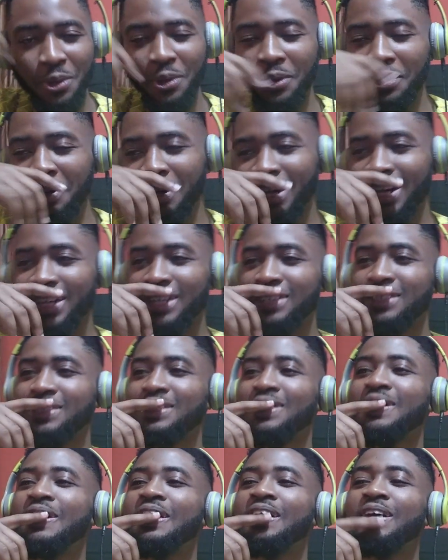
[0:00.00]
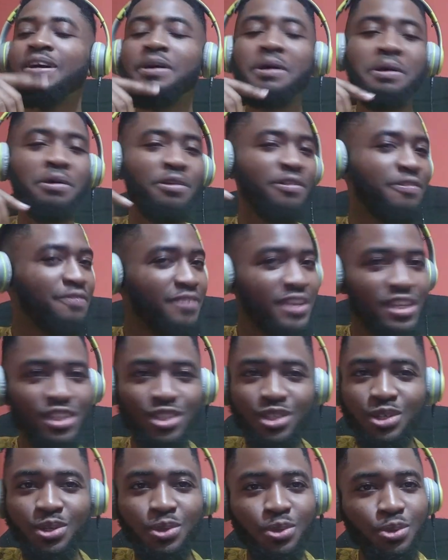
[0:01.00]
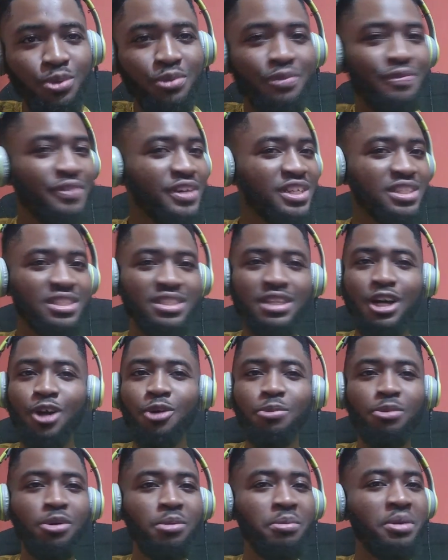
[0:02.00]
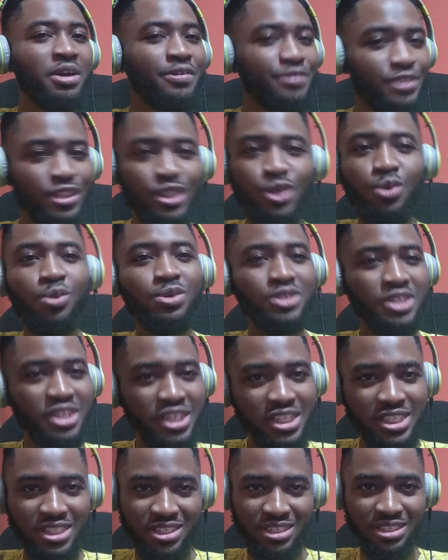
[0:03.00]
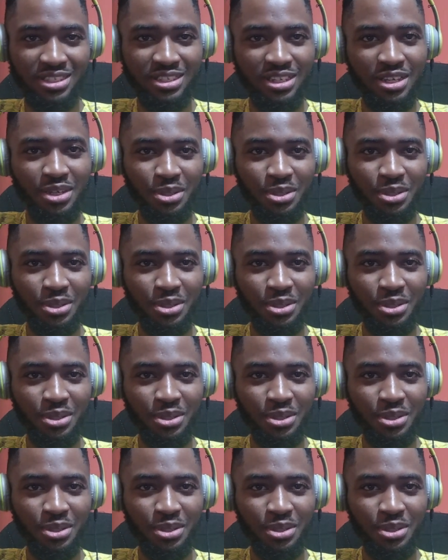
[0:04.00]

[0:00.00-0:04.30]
Right, first single, first album, everything was a hit.